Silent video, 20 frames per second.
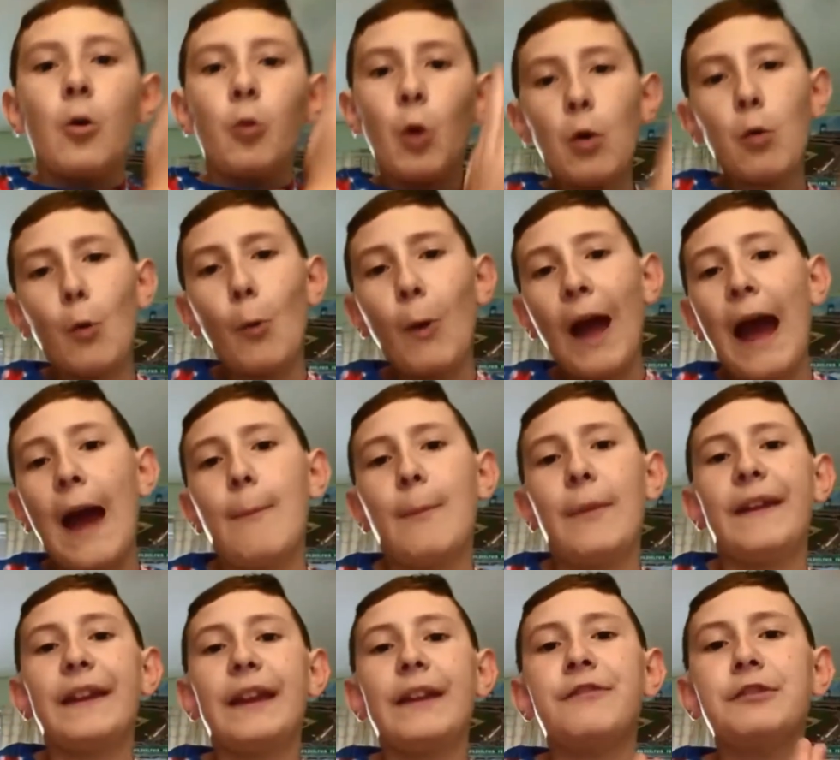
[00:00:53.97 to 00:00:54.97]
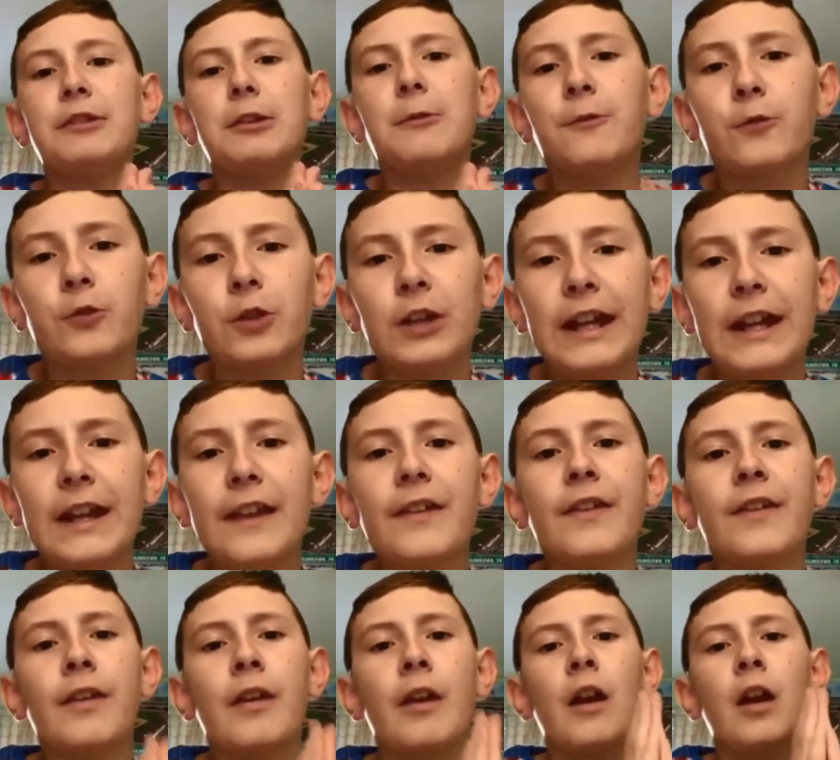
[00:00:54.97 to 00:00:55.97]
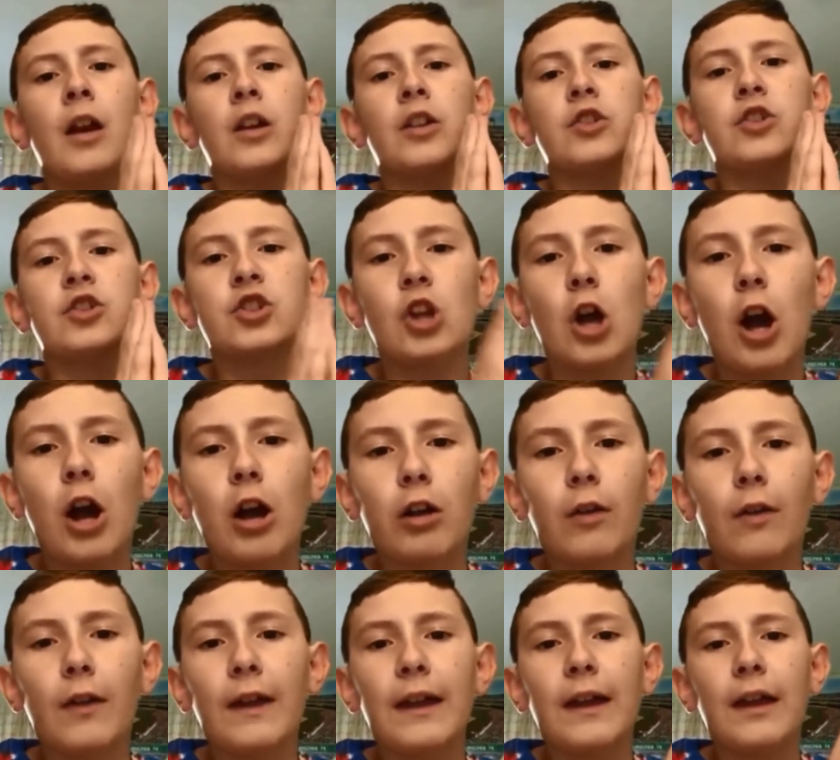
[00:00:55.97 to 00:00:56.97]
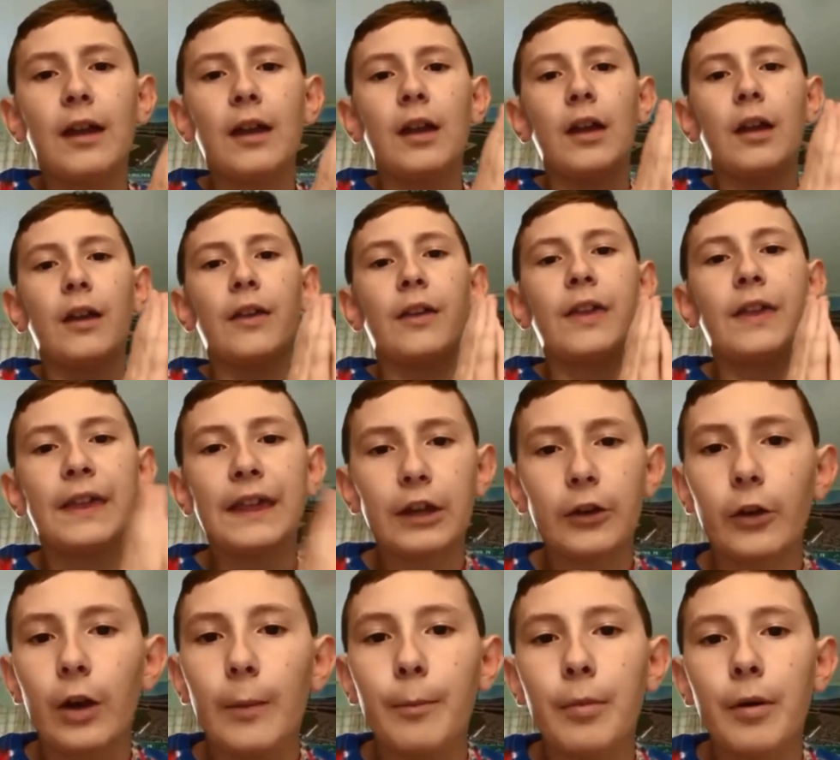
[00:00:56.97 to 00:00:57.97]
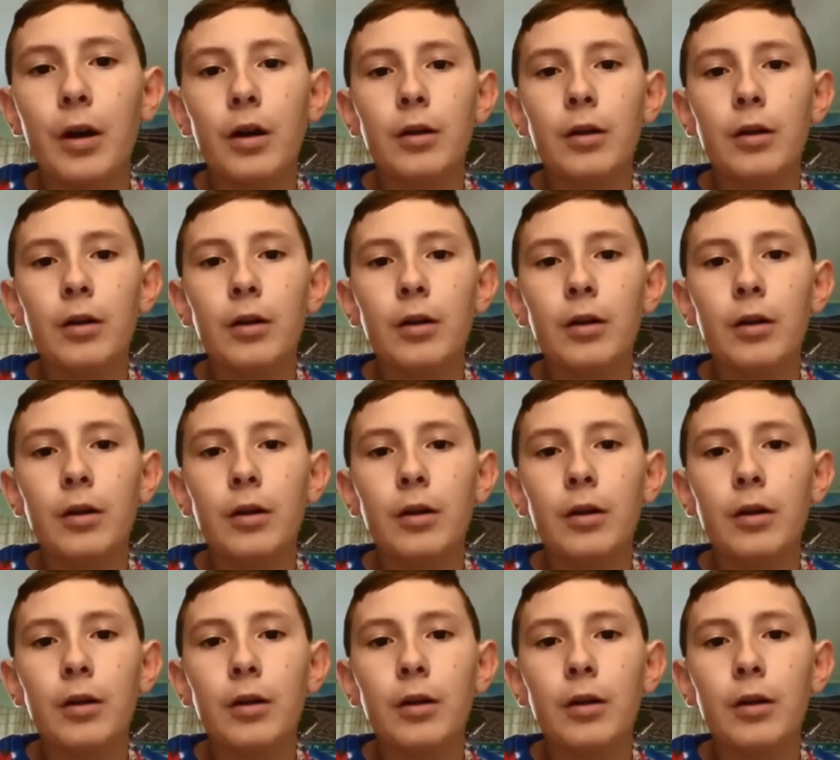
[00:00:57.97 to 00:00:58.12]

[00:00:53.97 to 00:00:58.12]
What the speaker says: what will happen if you freeze chocolate syrup.